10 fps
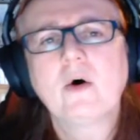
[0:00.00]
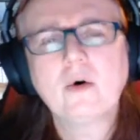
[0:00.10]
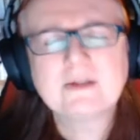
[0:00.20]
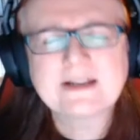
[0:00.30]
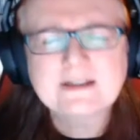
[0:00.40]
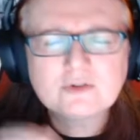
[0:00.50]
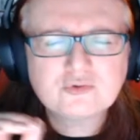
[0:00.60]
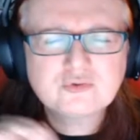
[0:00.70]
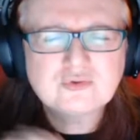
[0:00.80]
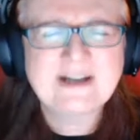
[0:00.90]
all
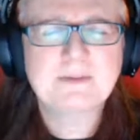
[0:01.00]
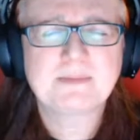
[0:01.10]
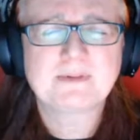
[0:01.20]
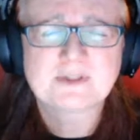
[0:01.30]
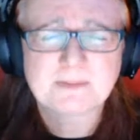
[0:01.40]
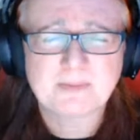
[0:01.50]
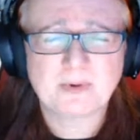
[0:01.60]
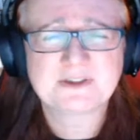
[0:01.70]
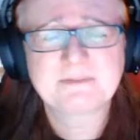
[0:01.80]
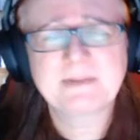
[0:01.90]
incredible
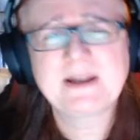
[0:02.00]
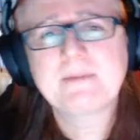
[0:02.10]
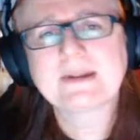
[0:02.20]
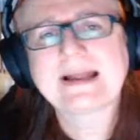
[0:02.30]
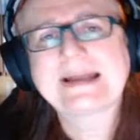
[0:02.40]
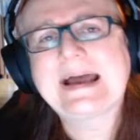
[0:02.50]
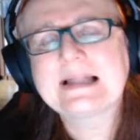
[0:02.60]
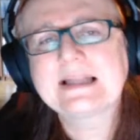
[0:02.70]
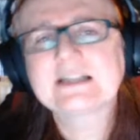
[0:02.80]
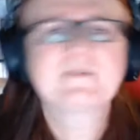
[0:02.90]
supporting people, and
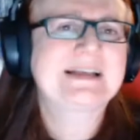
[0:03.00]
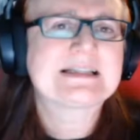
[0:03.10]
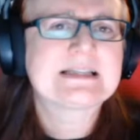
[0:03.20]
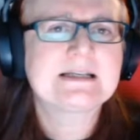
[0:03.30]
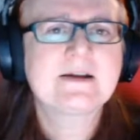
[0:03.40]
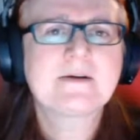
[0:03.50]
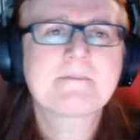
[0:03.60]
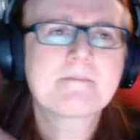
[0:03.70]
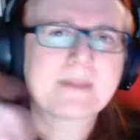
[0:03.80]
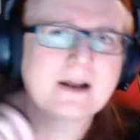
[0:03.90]
Alex Vixen,
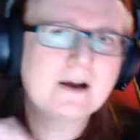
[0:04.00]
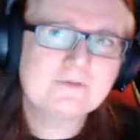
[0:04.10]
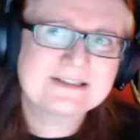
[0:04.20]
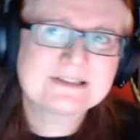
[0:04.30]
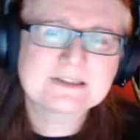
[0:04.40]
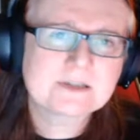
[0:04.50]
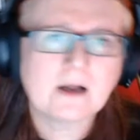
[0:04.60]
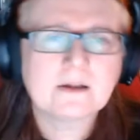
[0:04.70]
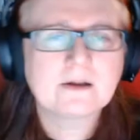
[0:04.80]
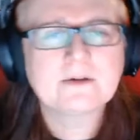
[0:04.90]
over in
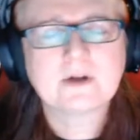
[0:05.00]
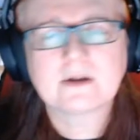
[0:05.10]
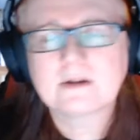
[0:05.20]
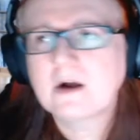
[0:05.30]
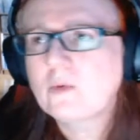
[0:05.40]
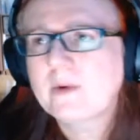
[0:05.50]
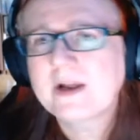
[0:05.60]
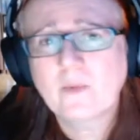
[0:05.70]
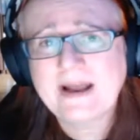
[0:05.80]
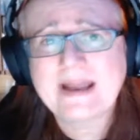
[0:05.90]
Scotland, a long
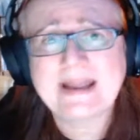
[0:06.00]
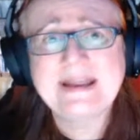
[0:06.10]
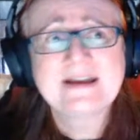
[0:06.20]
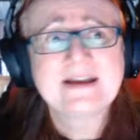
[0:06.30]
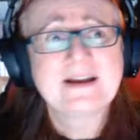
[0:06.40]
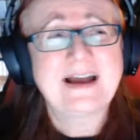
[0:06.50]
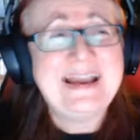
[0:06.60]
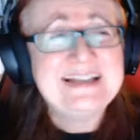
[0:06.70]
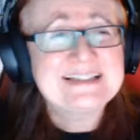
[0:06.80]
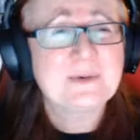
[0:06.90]
way away,
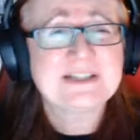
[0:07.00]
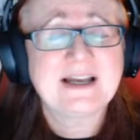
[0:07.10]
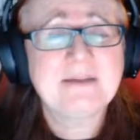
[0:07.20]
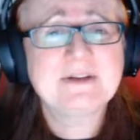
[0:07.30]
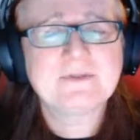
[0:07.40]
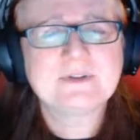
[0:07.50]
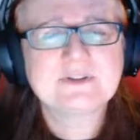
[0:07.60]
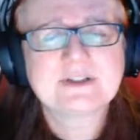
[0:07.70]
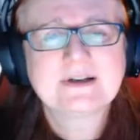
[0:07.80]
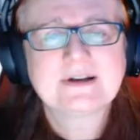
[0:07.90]
8-hour time
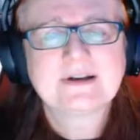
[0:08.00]
difference.